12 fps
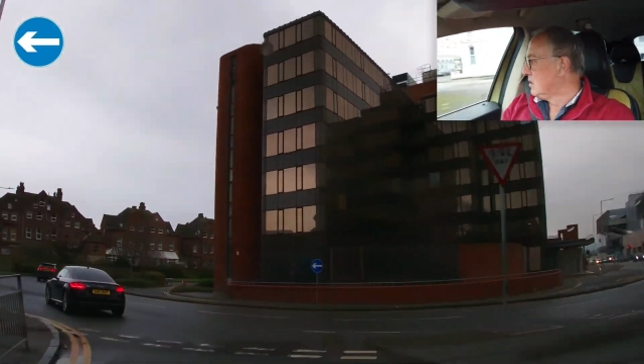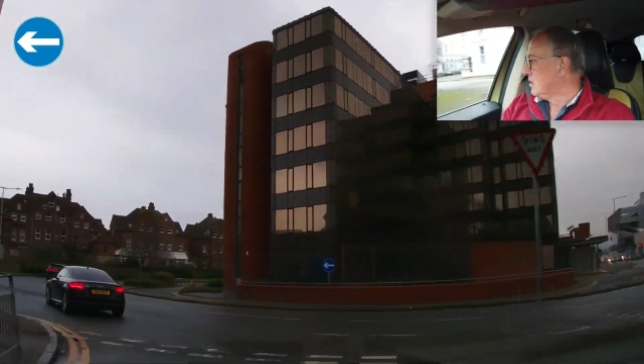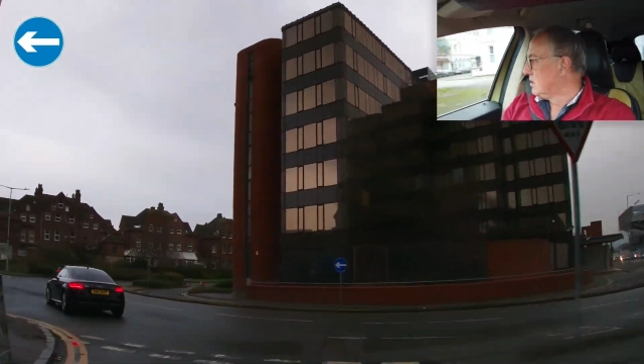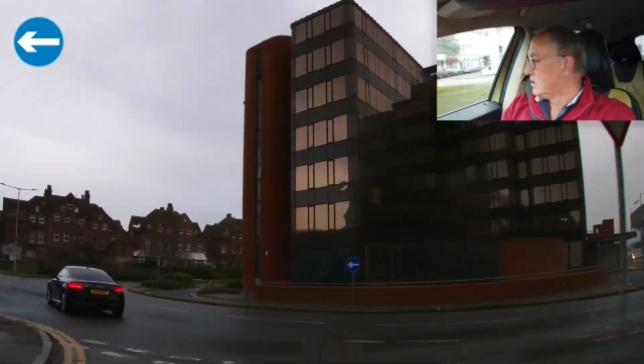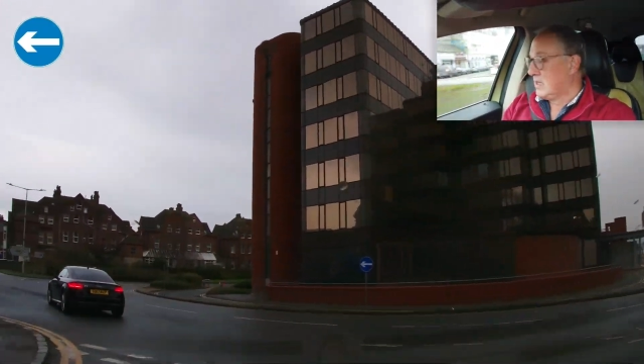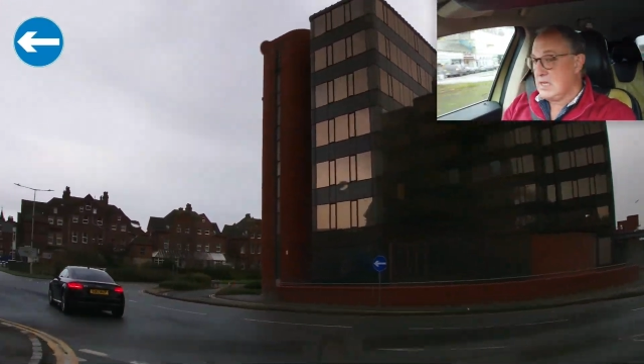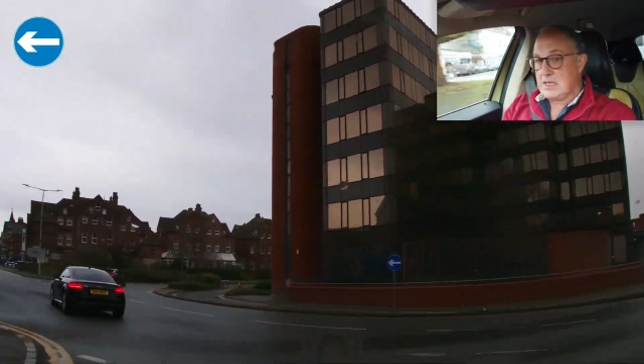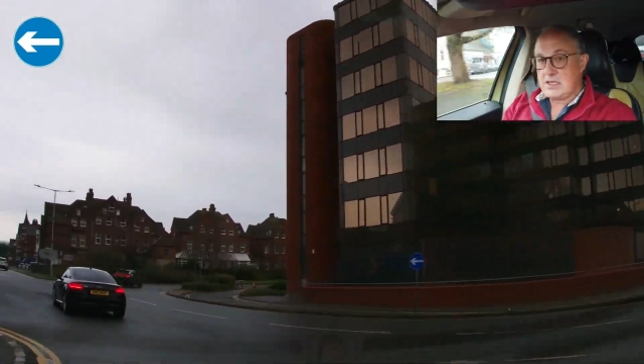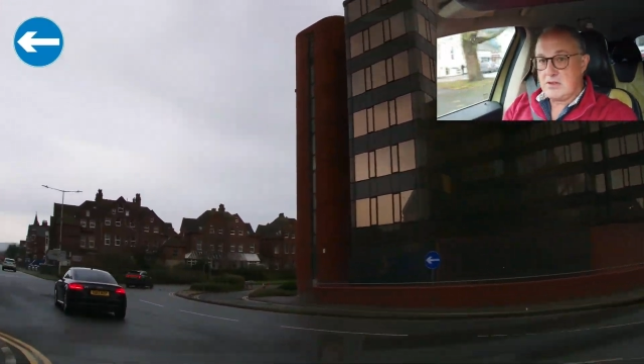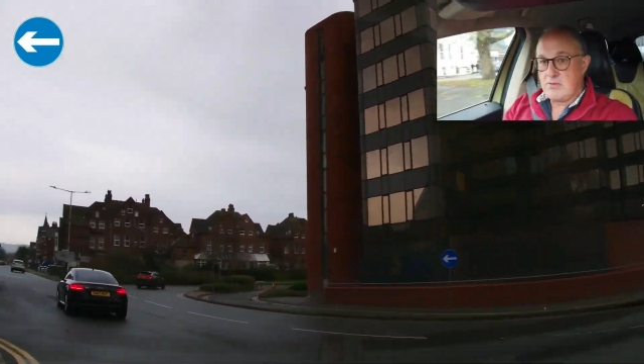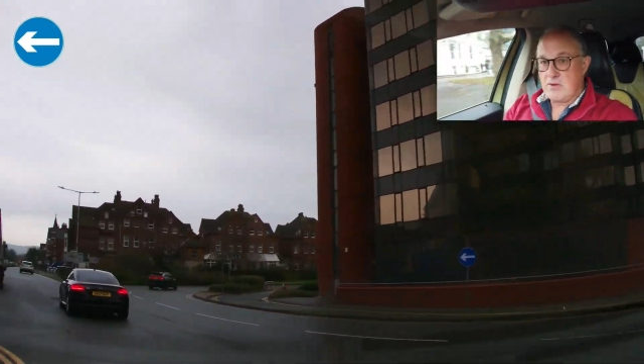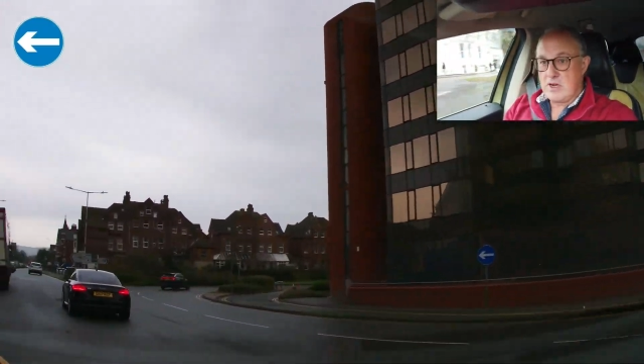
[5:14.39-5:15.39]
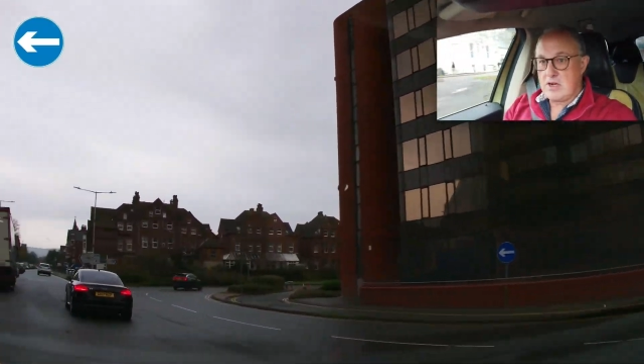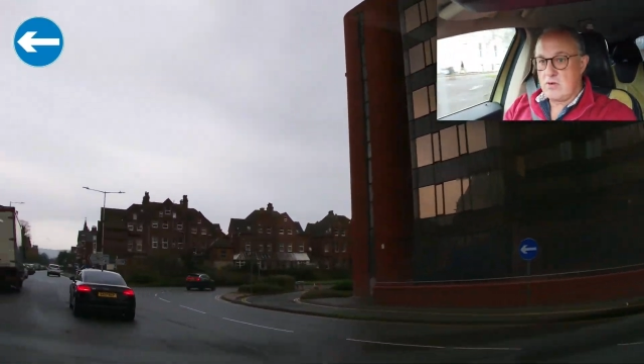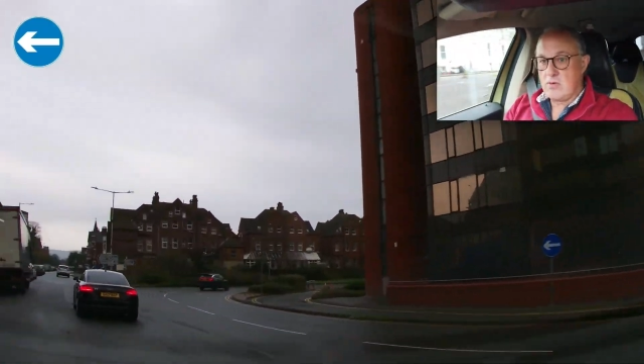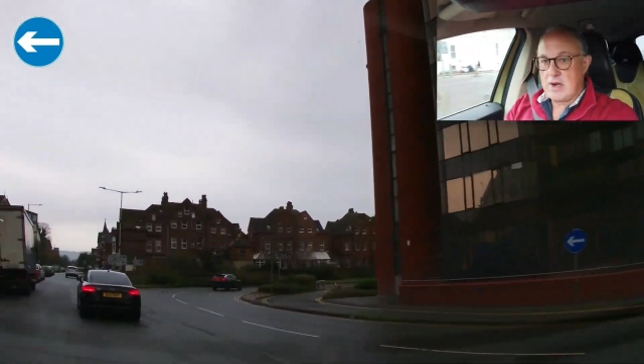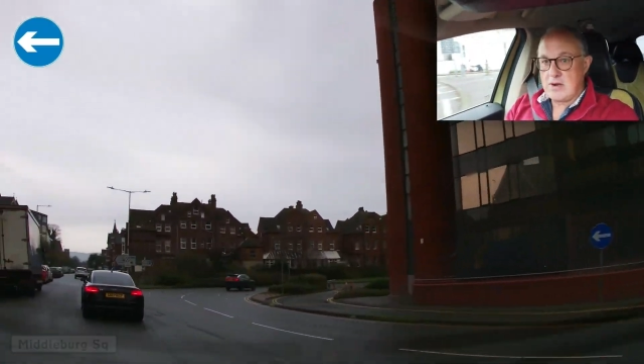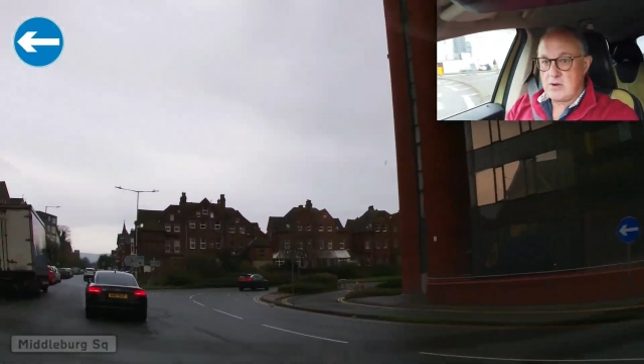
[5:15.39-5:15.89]
to get to the final
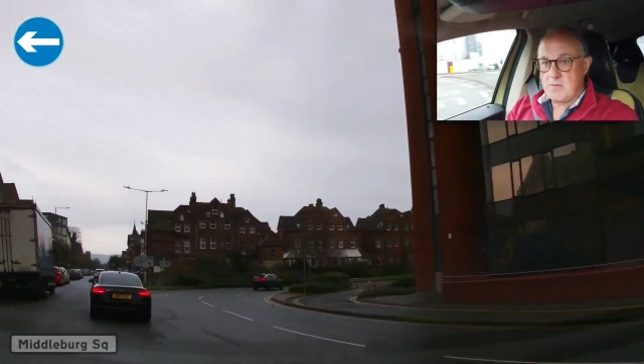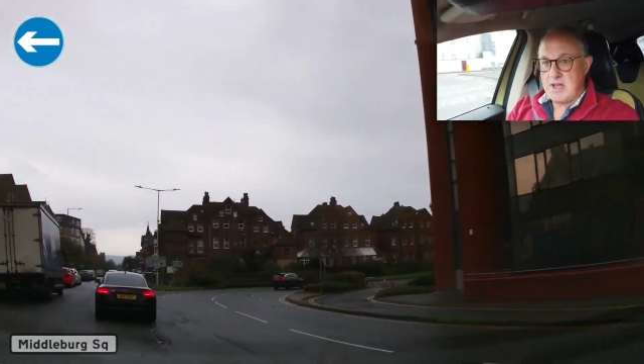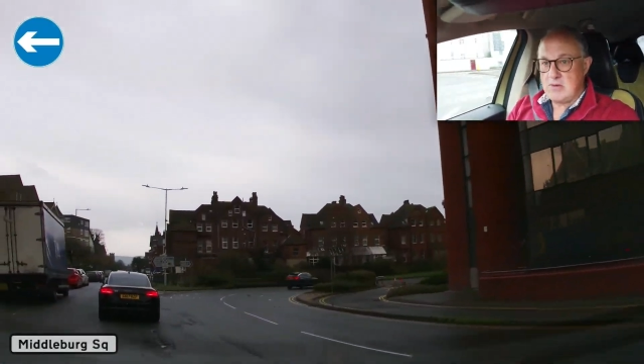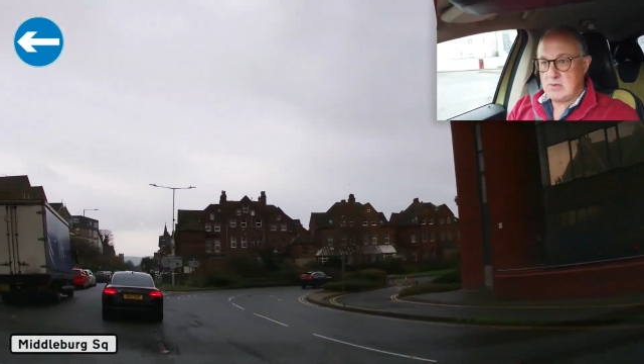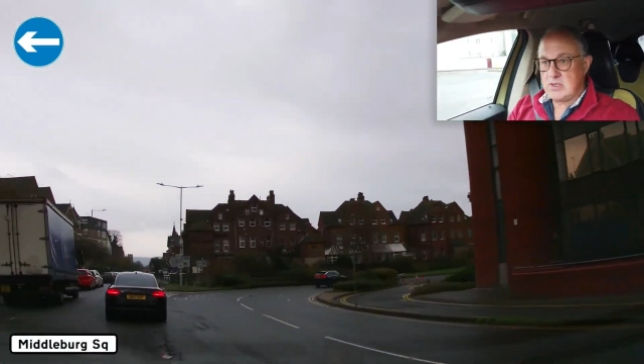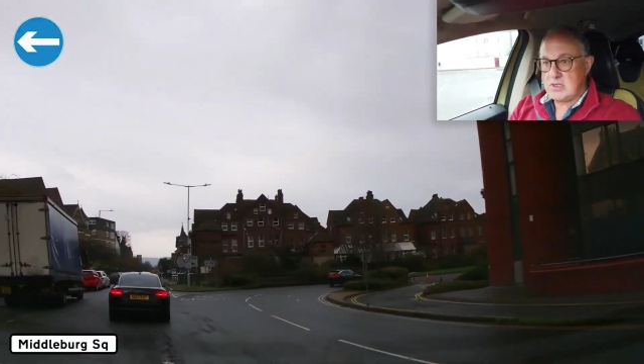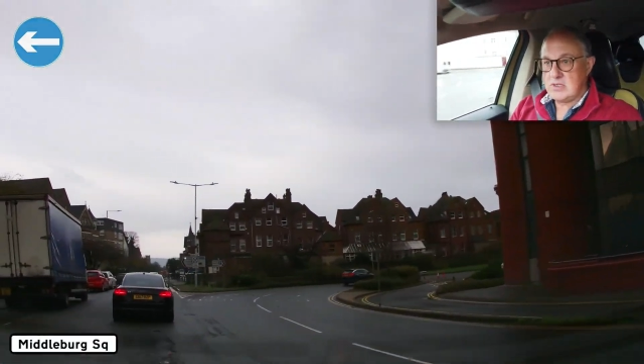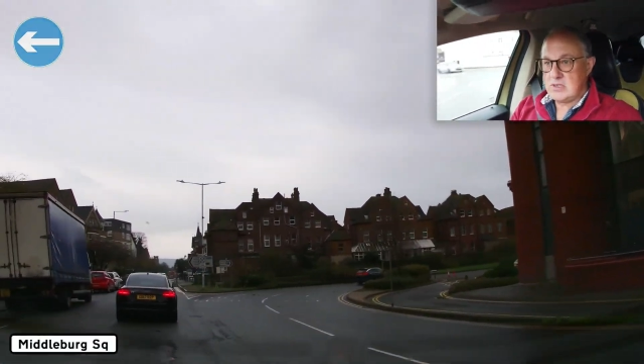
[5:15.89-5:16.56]
roundabout.